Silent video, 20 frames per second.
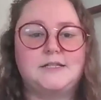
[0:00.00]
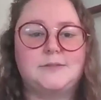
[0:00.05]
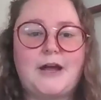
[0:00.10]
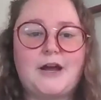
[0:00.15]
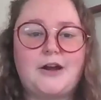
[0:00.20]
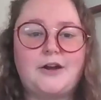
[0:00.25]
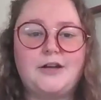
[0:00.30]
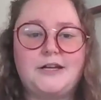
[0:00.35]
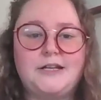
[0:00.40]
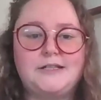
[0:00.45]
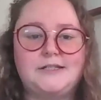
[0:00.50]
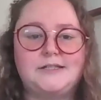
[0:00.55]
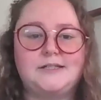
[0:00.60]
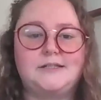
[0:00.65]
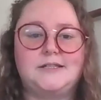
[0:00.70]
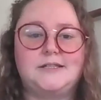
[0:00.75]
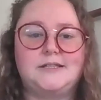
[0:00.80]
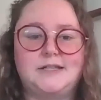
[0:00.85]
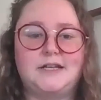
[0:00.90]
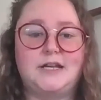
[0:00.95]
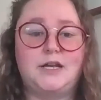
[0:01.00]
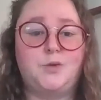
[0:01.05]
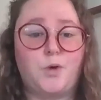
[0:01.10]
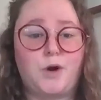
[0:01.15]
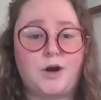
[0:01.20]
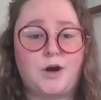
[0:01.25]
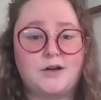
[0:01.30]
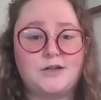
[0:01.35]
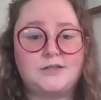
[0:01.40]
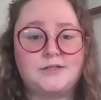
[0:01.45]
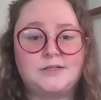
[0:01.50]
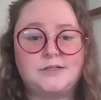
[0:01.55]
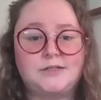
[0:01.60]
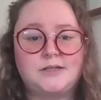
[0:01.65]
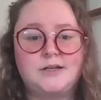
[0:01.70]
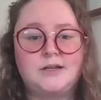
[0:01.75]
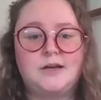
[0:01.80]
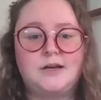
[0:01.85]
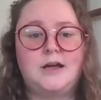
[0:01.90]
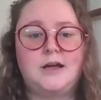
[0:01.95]
disparities in the city
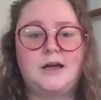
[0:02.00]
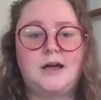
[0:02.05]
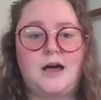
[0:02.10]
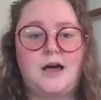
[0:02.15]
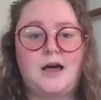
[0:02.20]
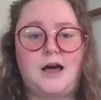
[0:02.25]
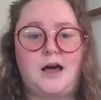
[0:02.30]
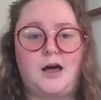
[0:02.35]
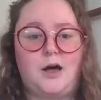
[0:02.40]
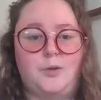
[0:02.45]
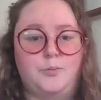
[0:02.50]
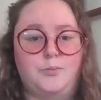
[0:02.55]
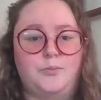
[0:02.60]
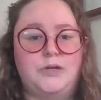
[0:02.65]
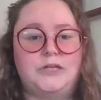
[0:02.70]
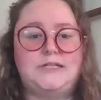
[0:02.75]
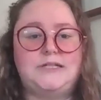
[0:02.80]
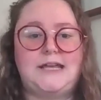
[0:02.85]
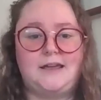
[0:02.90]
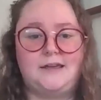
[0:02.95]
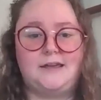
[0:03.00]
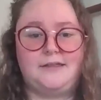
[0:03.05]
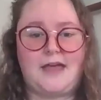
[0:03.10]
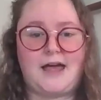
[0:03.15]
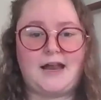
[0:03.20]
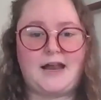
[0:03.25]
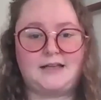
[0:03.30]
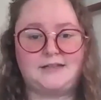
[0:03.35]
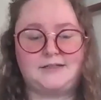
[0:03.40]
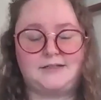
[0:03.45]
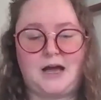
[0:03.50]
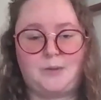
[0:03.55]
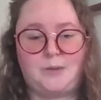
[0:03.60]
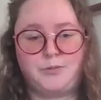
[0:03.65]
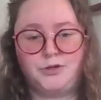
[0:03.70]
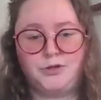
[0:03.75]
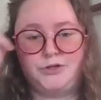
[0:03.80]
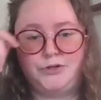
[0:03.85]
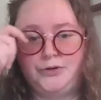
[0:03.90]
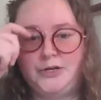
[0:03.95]
worse, but taking that as an
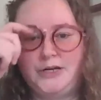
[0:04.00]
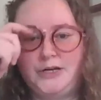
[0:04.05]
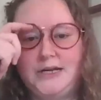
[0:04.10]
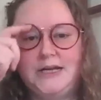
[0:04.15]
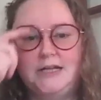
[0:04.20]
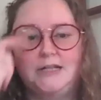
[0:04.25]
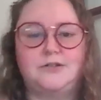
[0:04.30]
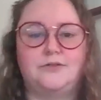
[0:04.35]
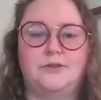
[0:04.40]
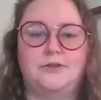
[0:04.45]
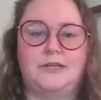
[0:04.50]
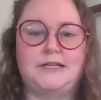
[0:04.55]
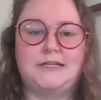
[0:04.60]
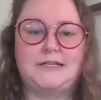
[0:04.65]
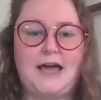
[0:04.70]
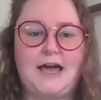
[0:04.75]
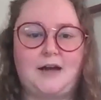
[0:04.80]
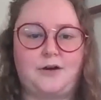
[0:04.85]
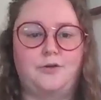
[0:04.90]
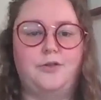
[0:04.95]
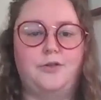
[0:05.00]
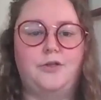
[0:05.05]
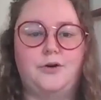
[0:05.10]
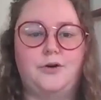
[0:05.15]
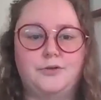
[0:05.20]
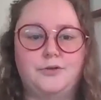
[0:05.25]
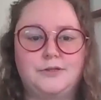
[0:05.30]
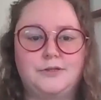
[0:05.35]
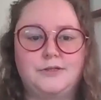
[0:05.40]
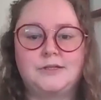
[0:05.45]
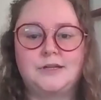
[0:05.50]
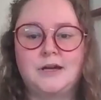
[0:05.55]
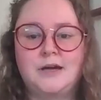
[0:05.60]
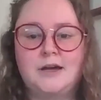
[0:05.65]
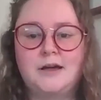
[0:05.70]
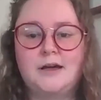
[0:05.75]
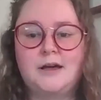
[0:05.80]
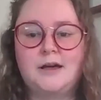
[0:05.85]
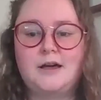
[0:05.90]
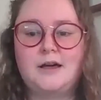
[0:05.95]
opportunity to really tackle those
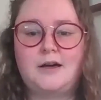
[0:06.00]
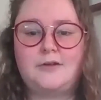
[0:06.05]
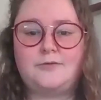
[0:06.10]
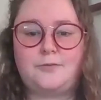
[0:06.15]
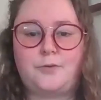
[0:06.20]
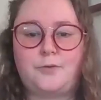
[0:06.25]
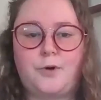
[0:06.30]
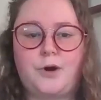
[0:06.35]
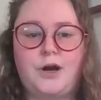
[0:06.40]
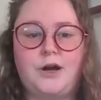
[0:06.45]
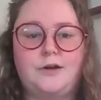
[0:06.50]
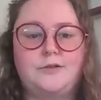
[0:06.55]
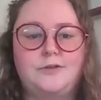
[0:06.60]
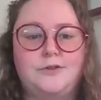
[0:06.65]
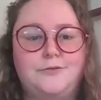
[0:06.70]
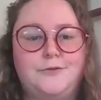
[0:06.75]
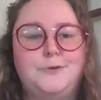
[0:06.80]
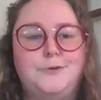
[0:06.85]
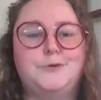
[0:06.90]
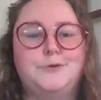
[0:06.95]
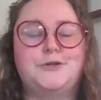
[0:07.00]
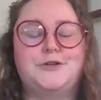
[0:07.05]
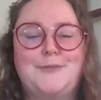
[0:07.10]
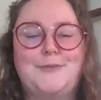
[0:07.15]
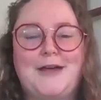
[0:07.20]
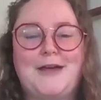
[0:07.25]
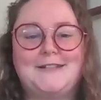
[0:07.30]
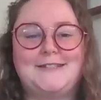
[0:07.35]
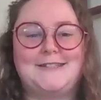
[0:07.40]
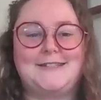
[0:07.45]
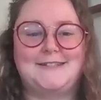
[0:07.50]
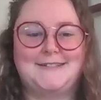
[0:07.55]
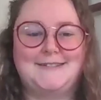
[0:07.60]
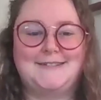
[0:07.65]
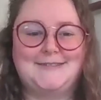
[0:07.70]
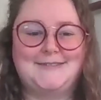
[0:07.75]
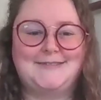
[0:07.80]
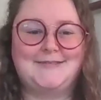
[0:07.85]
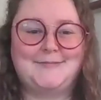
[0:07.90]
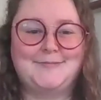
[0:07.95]
for the future of
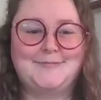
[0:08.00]
Madison.